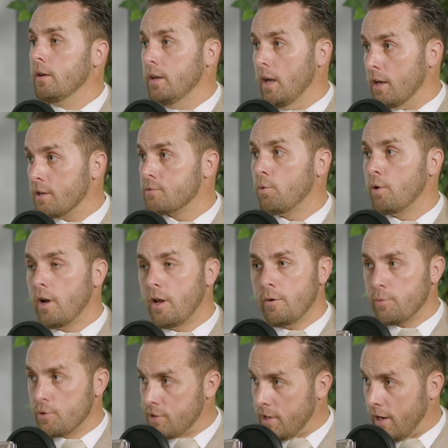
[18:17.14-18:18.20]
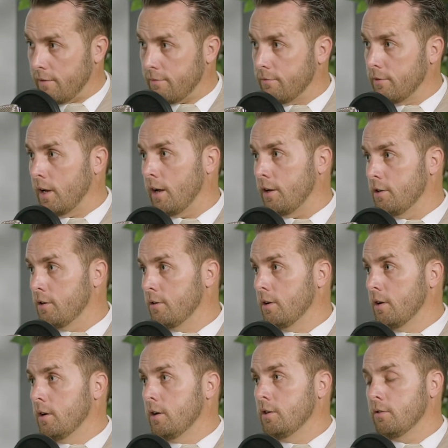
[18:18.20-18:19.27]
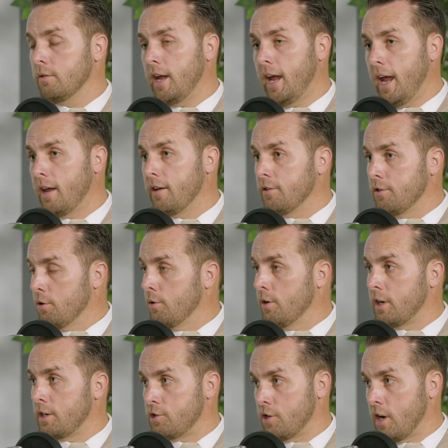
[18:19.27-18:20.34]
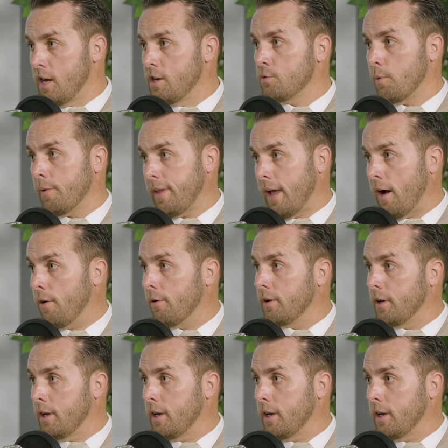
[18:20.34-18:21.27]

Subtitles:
Yes, 100%. Yeah, you can't do an exchange without an